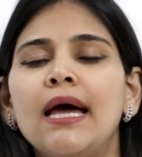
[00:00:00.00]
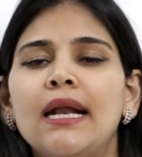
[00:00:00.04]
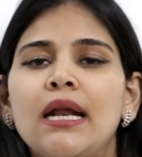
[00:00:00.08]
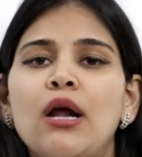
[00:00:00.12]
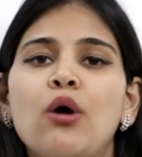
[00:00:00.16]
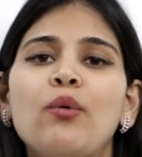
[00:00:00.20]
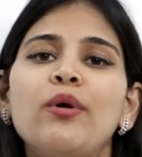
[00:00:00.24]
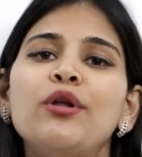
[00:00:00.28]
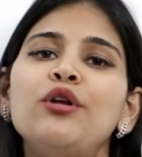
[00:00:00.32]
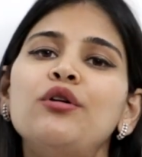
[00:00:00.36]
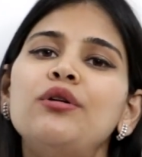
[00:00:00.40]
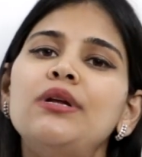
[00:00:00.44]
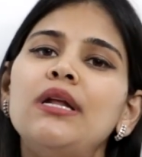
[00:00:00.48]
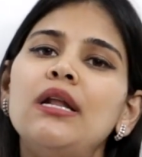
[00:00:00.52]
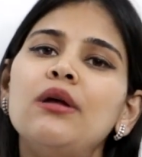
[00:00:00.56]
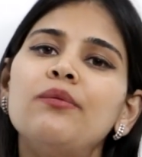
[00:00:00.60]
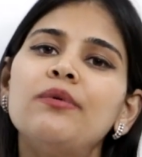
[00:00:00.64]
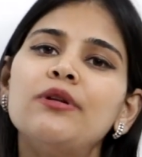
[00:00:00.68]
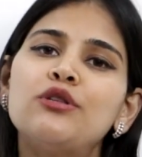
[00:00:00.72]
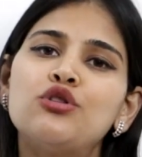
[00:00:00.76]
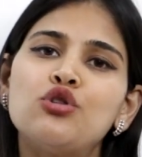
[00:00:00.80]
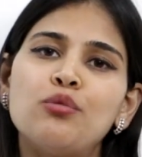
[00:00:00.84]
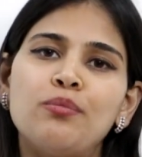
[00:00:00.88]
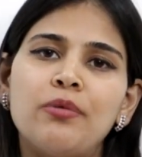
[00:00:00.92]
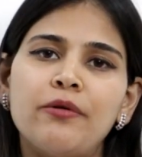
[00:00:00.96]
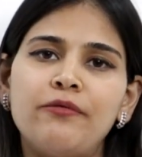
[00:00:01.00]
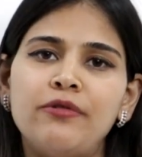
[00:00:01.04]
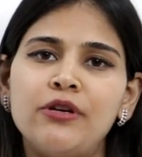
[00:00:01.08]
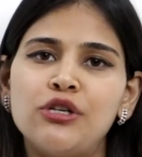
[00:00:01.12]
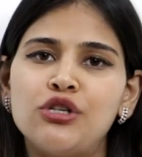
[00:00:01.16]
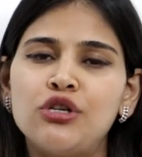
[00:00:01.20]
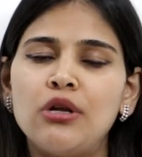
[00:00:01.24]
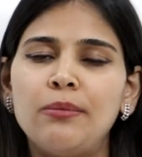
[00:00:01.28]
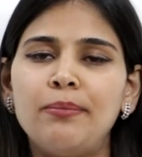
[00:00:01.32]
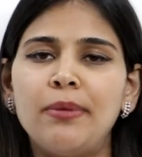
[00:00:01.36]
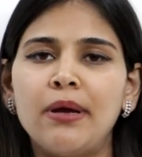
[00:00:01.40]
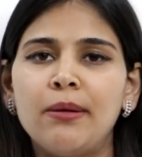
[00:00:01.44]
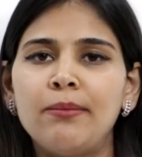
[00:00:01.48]
Now, when you're dealing with
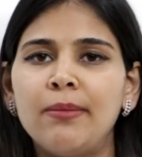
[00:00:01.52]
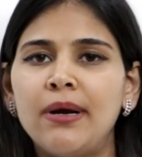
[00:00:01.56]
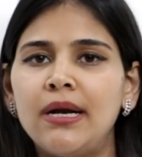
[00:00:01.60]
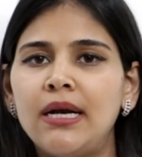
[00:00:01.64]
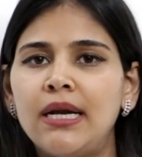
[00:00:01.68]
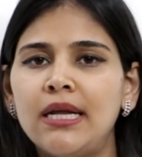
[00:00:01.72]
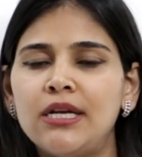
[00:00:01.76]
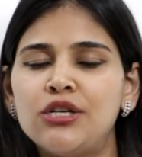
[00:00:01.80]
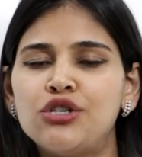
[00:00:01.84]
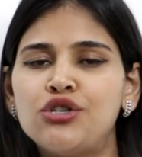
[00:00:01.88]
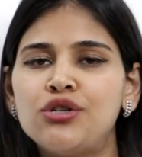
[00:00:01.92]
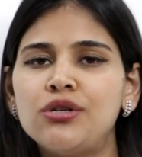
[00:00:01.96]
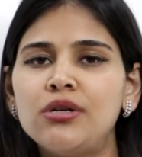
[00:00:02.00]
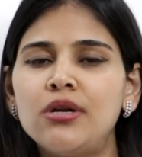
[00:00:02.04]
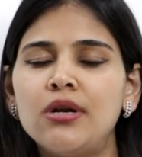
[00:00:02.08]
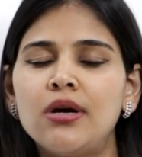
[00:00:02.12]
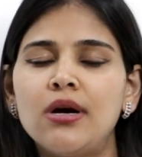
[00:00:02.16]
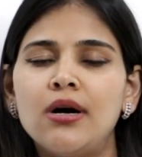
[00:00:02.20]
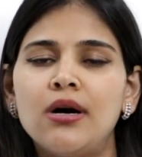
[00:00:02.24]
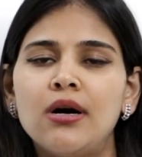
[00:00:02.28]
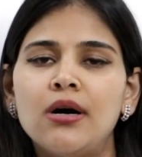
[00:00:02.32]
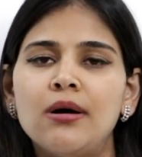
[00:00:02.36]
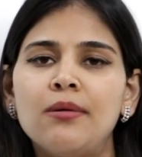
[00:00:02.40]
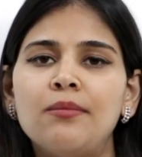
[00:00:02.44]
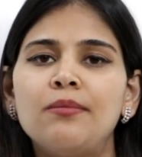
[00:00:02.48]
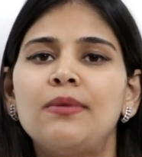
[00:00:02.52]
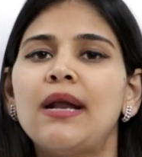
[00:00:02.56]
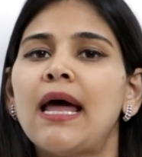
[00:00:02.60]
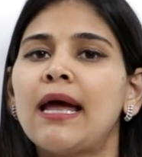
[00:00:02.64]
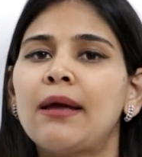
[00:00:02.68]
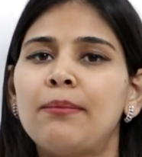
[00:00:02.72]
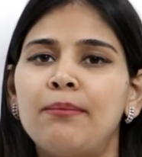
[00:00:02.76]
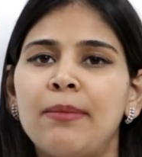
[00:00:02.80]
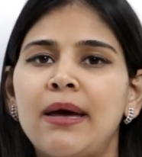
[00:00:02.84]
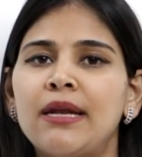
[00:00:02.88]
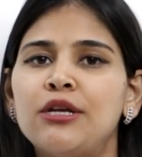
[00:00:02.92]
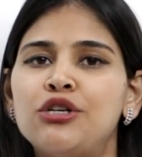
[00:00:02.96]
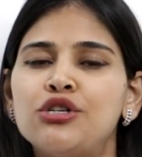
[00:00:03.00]
superficial pigmentation,
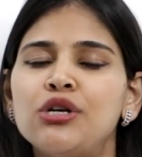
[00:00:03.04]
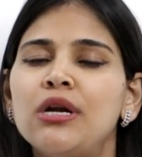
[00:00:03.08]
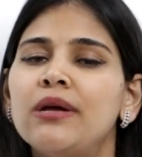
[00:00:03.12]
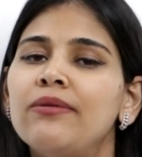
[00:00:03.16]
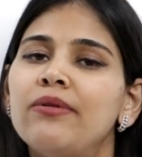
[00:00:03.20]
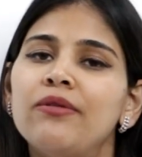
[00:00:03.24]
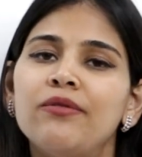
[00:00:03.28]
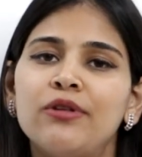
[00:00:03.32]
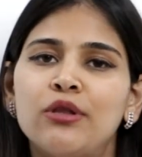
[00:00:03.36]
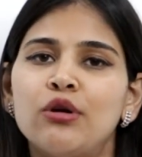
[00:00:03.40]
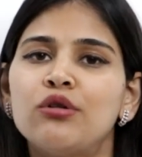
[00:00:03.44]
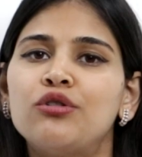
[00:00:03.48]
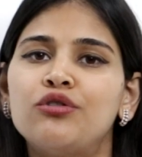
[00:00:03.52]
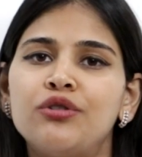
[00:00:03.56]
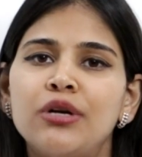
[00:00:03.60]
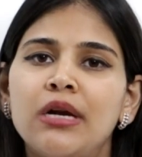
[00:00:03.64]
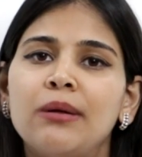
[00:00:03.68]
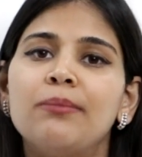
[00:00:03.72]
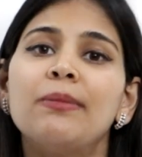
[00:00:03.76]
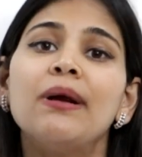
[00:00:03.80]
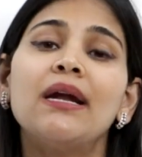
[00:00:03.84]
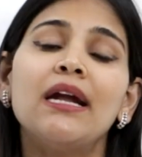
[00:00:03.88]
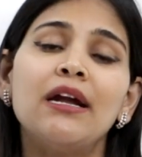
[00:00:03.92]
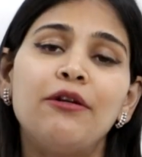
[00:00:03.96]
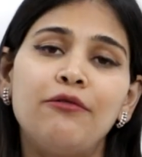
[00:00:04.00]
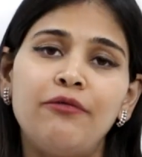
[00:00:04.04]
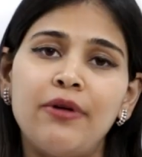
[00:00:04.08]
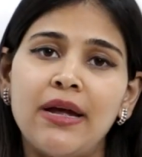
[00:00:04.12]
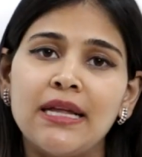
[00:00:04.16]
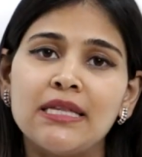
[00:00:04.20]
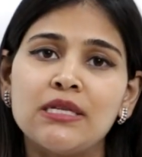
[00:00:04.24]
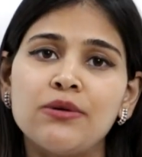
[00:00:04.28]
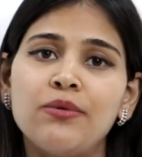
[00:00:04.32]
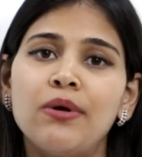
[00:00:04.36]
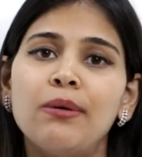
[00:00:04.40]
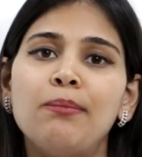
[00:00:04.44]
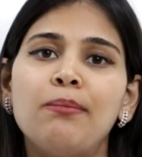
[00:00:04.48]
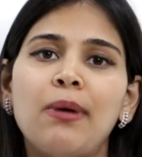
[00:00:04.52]
like mentioned, even without treatment, it
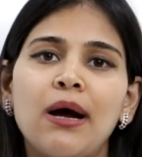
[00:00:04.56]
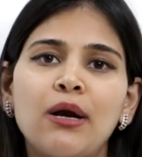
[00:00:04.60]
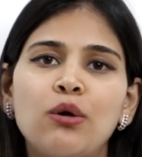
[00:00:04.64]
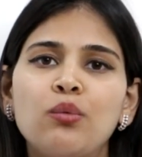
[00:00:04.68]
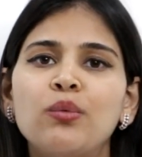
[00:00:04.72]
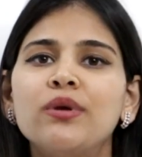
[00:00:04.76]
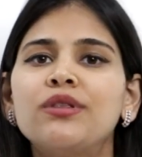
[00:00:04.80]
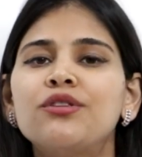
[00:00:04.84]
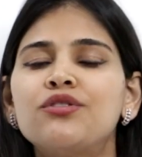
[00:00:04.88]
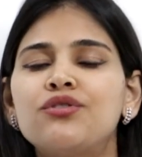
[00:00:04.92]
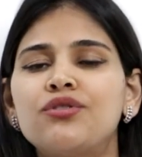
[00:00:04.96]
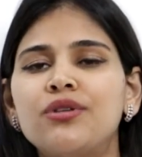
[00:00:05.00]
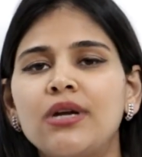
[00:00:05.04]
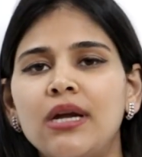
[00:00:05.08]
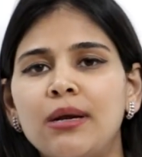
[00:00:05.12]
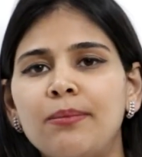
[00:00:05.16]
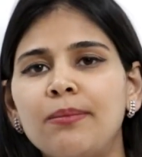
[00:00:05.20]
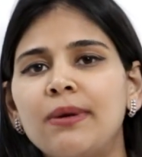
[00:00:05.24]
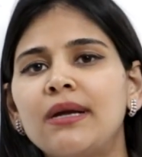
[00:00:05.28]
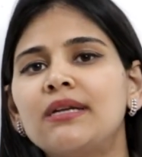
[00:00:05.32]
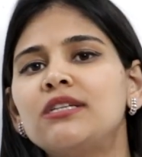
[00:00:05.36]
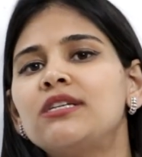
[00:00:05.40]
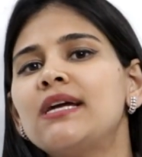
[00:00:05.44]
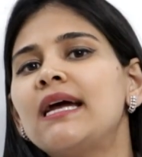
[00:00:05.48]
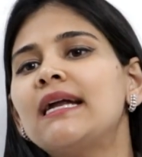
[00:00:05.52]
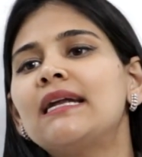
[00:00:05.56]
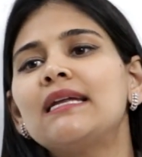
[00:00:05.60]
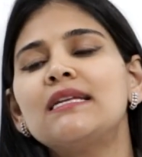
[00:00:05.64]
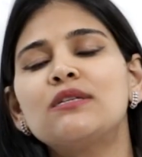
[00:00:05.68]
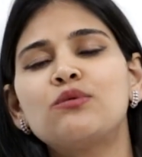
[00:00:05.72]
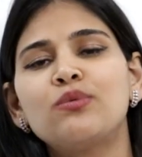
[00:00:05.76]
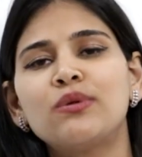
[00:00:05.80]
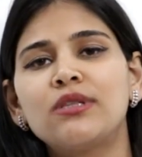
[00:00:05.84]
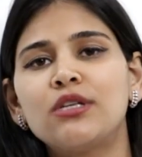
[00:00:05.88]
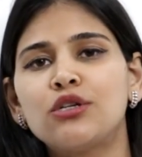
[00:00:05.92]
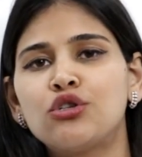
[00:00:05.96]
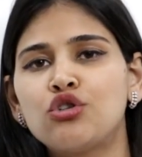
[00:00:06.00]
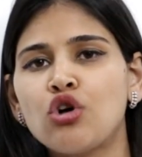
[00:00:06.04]
fades away. But with treatment, at
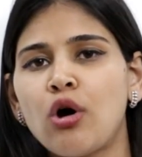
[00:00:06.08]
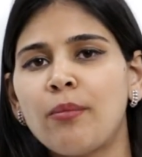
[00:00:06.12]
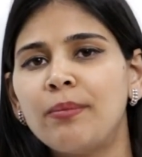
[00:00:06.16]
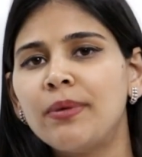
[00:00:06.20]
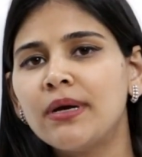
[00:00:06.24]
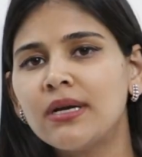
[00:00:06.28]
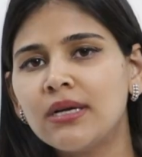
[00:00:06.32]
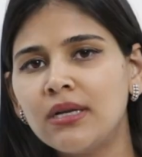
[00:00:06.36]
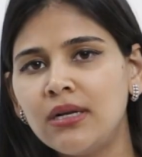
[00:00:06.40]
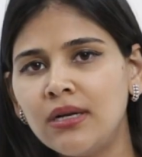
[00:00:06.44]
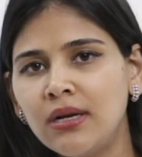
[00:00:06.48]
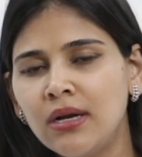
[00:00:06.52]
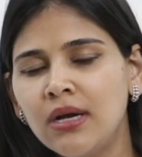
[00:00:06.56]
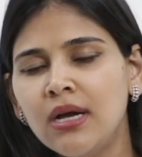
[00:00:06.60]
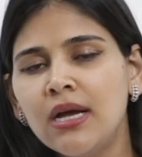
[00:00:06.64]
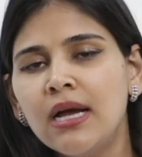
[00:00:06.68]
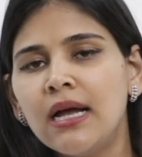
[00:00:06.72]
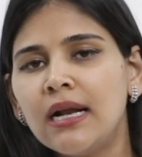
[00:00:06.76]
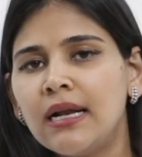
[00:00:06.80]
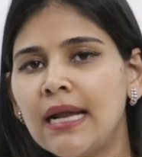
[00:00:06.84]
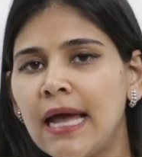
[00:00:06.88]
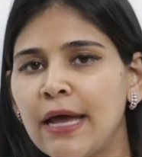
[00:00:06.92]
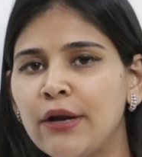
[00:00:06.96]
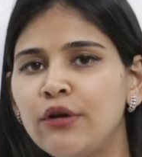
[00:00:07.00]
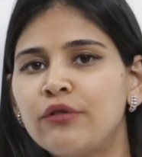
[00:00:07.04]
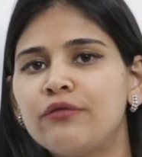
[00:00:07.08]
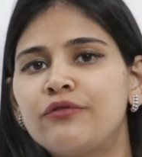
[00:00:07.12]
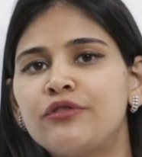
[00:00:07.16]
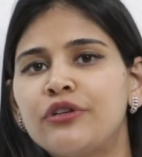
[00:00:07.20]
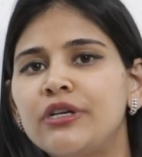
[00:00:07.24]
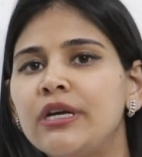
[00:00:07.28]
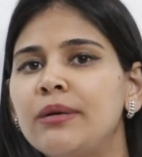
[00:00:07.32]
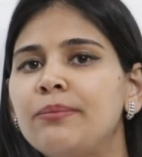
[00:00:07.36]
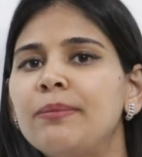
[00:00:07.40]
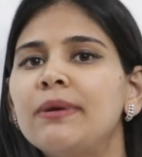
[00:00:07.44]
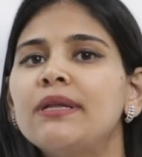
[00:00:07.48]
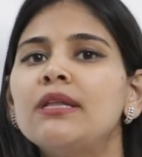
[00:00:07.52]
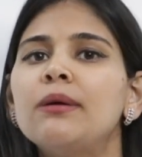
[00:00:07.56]
least with the topical line of
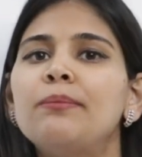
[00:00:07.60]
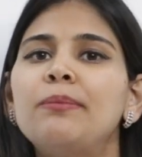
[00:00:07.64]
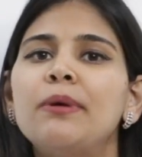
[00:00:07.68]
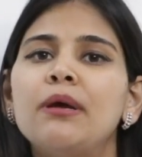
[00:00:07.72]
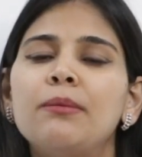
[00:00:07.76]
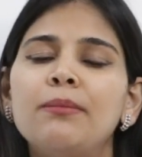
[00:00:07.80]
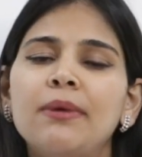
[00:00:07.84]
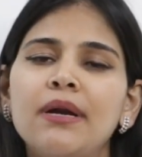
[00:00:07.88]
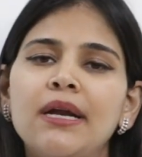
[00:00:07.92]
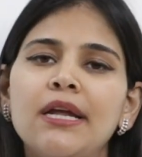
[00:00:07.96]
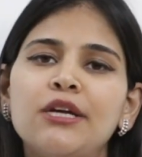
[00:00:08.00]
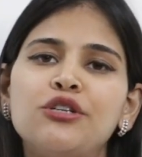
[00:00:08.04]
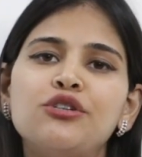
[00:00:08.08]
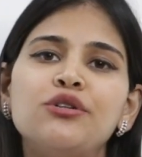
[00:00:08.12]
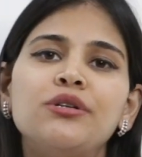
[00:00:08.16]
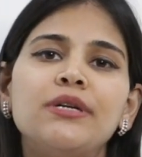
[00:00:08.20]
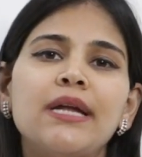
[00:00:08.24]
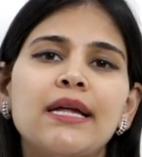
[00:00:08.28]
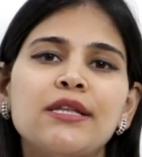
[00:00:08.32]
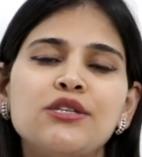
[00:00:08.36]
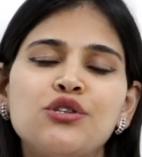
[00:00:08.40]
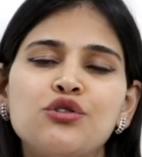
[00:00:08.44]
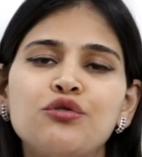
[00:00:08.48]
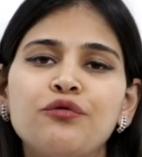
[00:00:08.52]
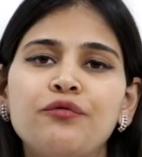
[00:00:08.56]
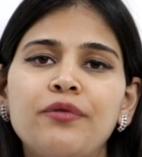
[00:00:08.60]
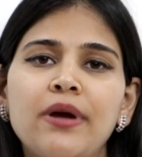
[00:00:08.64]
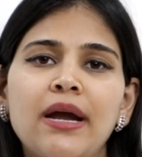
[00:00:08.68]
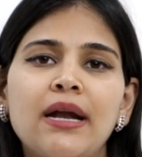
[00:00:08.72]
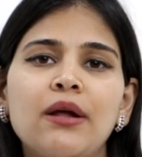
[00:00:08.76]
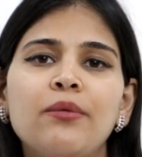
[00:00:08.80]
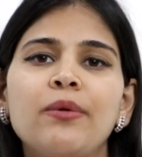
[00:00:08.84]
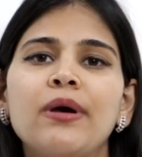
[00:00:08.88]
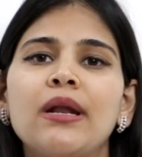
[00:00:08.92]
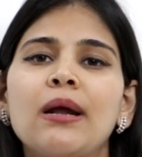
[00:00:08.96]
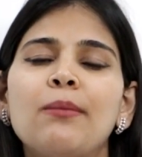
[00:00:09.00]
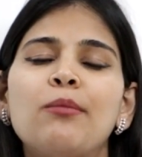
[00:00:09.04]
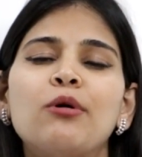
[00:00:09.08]
treatment, the pigmentation tends to
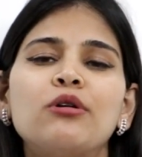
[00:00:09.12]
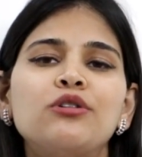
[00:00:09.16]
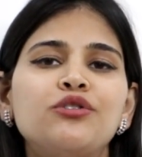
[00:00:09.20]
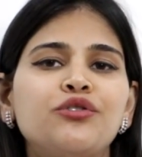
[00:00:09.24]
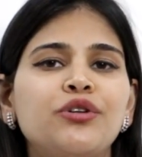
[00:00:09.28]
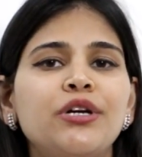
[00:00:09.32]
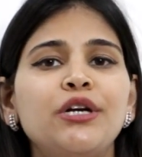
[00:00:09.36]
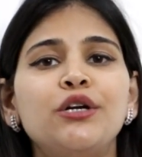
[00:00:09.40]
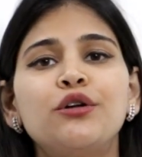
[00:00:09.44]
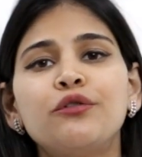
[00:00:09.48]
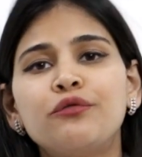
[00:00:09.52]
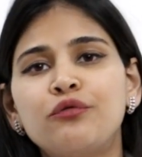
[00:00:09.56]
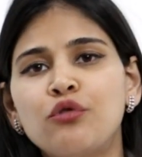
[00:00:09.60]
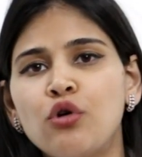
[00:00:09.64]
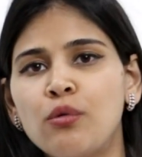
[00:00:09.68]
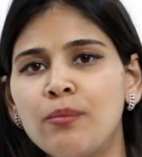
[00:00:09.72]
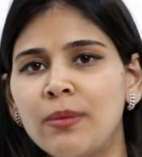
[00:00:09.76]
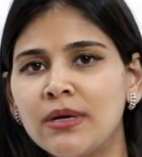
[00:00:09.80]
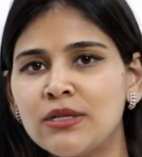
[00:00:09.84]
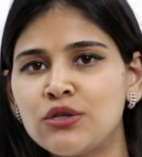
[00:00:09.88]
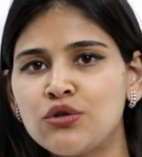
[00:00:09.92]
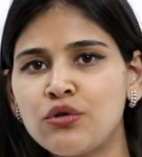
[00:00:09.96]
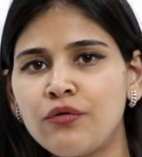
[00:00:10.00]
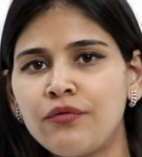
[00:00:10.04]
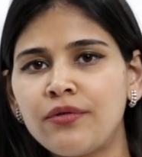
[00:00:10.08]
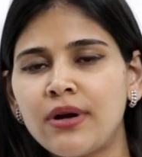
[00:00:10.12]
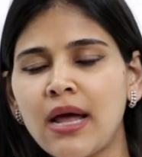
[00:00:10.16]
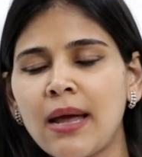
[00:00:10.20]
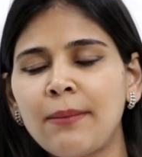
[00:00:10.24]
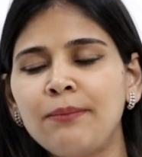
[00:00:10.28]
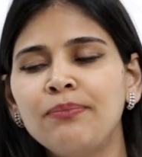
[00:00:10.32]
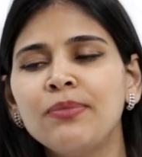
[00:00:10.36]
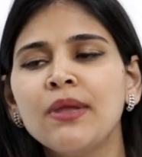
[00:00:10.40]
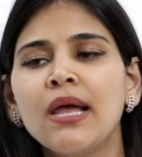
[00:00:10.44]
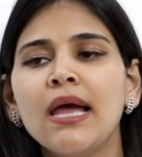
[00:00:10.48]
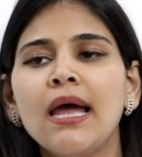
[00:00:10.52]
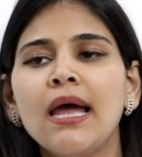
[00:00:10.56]
fade away in about 3 to 4 months of time.